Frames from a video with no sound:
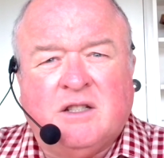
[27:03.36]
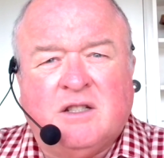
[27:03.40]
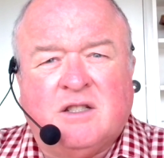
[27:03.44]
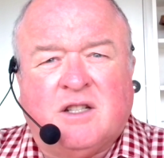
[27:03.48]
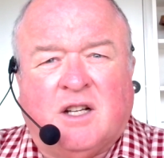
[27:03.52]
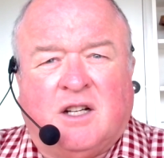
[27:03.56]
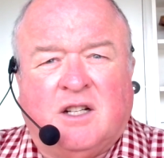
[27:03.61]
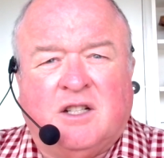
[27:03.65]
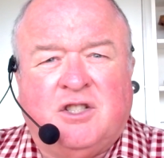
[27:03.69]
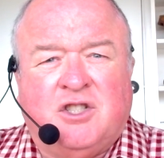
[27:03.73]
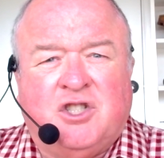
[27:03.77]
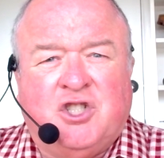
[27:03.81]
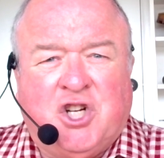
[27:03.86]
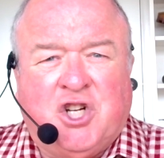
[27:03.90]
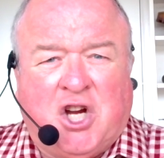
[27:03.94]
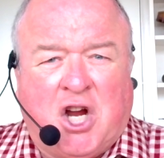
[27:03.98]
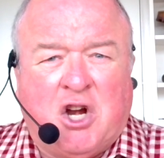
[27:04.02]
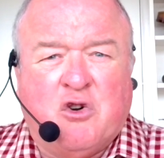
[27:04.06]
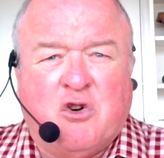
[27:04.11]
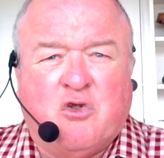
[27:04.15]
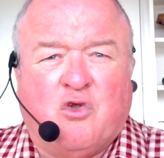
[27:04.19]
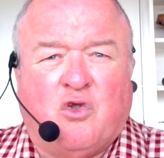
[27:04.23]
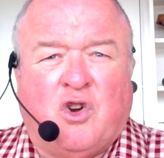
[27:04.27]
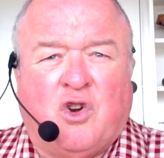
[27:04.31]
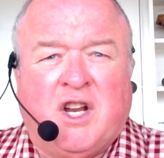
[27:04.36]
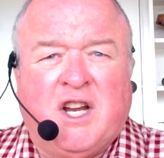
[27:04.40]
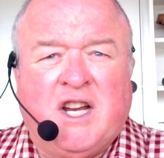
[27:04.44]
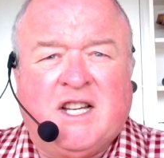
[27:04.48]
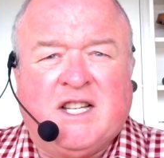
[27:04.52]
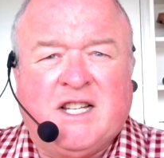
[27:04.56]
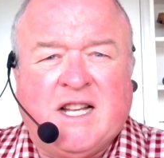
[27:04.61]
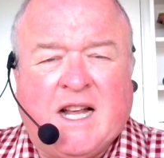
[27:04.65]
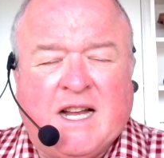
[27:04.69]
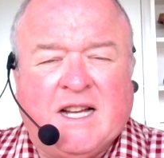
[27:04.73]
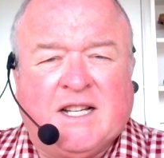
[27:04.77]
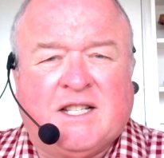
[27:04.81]
are generally
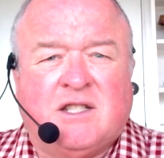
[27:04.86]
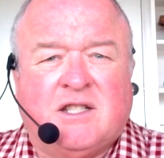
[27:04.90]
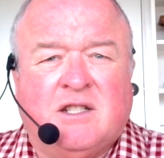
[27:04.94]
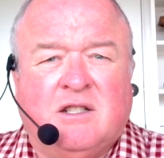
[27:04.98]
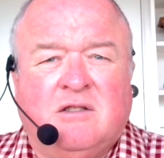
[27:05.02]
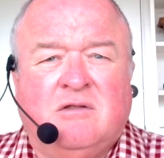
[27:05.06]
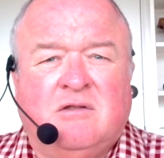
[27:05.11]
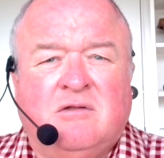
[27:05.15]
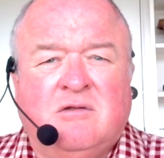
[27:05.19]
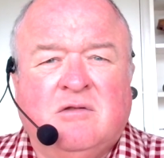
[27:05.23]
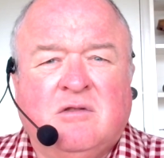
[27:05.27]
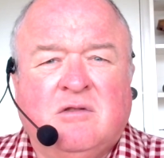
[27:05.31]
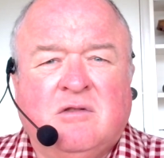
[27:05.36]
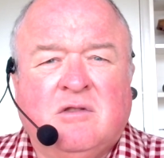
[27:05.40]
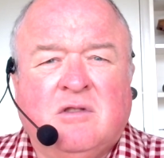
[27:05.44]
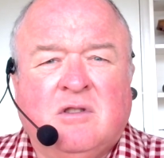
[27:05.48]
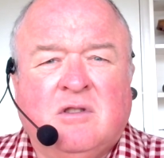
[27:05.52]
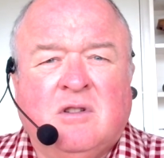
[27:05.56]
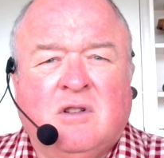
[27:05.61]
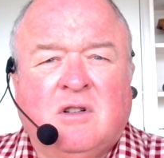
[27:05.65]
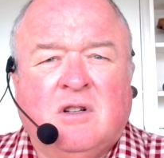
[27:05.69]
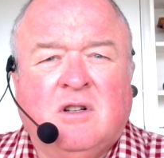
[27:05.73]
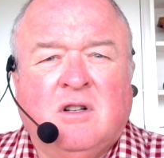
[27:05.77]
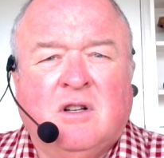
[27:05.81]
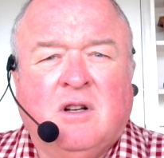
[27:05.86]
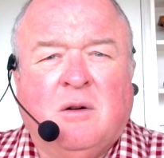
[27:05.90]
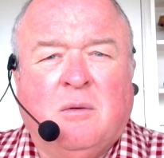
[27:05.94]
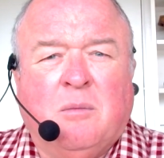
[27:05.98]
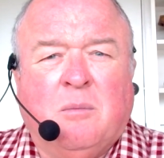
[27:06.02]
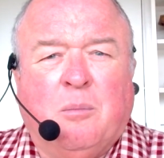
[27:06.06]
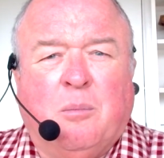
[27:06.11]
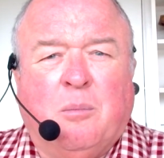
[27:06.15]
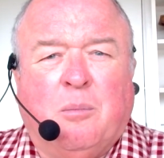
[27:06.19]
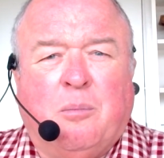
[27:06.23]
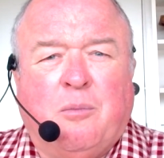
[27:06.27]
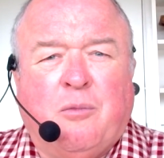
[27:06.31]
tested
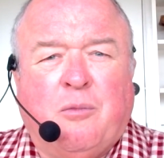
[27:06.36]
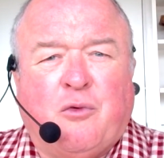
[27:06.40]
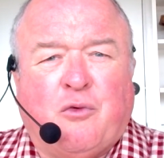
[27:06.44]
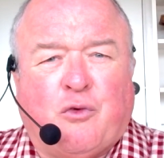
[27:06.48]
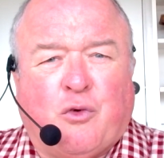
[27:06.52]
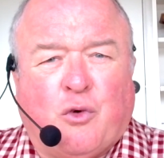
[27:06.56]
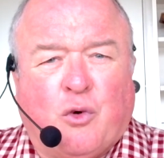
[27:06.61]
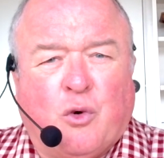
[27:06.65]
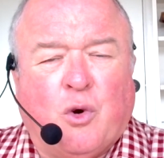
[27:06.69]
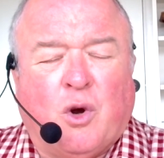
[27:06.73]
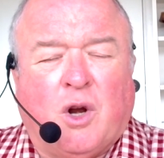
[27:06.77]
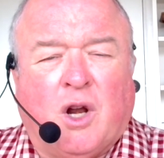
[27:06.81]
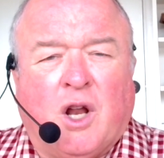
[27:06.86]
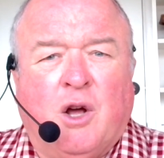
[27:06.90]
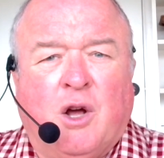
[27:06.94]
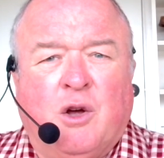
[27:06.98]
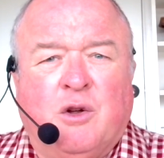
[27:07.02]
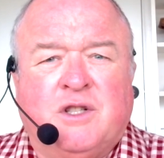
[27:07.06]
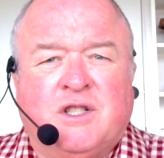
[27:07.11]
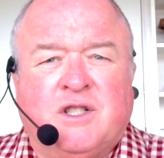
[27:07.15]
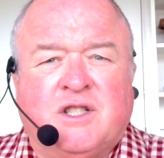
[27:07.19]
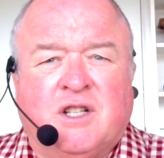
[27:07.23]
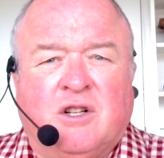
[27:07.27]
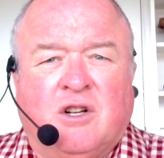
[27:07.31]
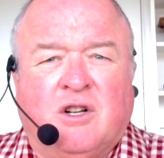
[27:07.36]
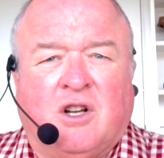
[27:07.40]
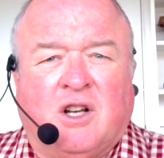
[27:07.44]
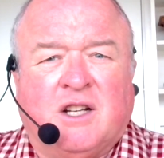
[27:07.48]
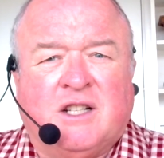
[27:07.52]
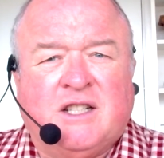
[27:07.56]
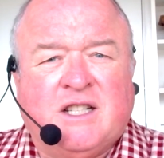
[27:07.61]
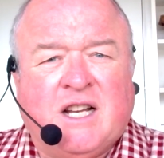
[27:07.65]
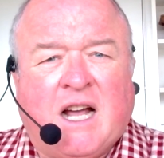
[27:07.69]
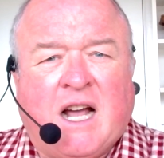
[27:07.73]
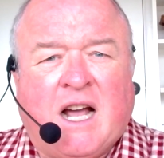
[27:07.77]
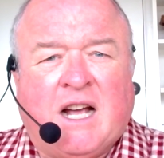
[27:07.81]
through a load cell
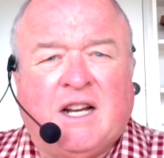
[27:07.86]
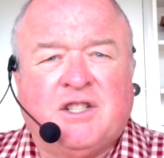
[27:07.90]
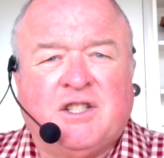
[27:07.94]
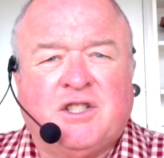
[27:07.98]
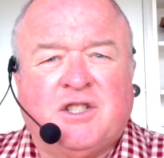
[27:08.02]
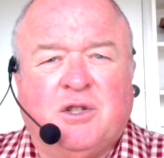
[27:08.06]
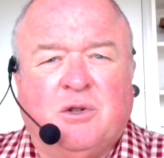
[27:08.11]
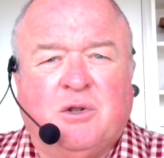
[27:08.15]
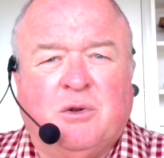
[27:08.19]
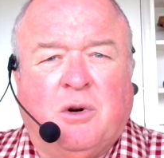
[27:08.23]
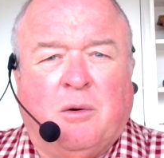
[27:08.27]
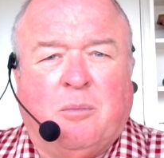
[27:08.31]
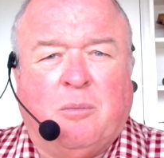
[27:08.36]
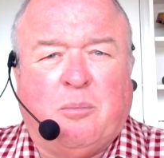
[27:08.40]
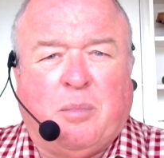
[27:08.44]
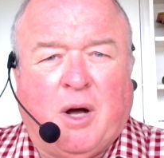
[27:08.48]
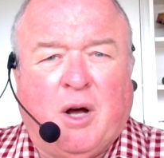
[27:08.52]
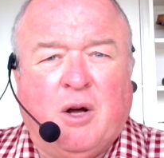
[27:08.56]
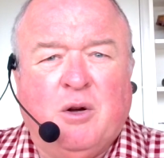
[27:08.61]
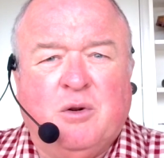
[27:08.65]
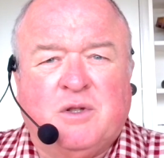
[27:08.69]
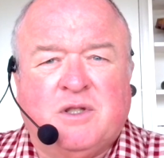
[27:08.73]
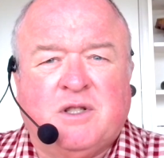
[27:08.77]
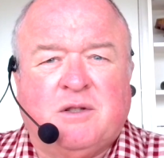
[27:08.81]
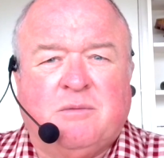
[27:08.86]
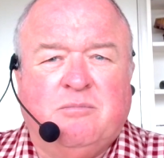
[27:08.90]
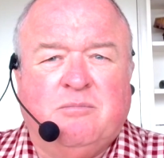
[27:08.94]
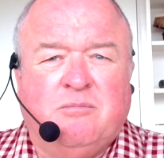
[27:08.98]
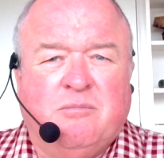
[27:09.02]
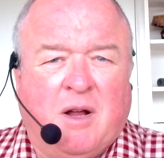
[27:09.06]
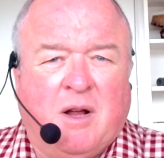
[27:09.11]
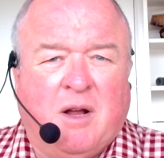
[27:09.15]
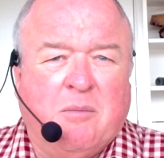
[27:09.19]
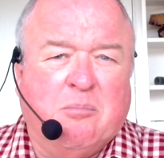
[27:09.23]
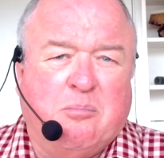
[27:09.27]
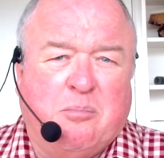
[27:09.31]
attached to a post
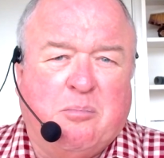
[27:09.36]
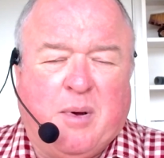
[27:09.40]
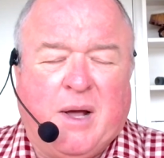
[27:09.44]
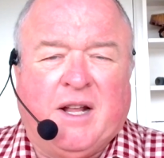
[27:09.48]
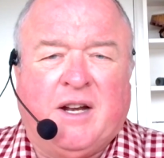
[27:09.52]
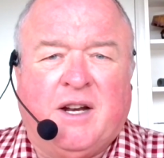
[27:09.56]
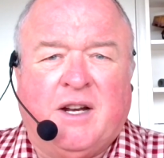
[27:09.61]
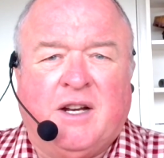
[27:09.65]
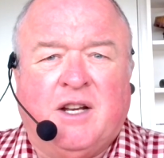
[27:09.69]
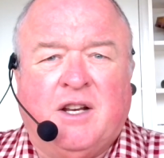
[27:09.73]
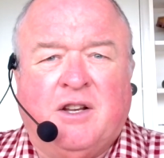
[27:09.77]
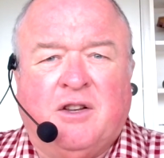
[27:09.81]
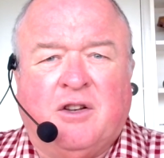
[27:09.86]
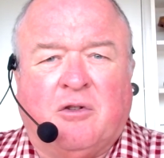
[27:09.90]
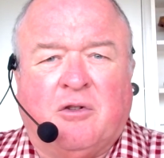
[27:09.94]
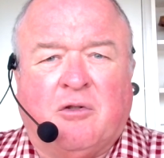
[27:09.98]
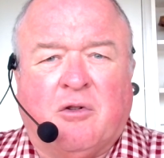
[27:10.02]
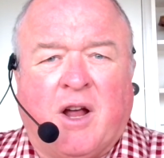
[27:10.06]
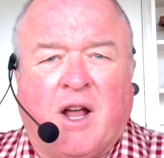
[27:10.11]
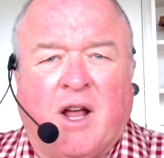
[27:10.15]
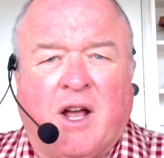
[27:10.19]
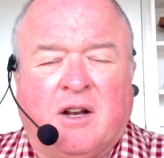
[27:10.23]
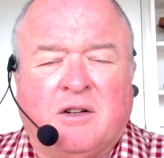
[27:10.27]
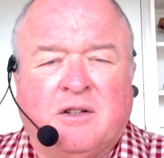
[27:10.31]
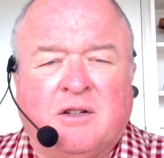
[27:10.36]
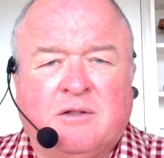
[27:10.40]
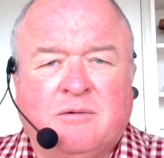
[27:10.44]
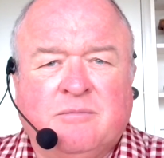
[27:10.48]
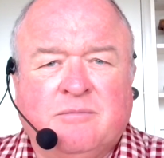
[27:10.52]
embedded in the ground.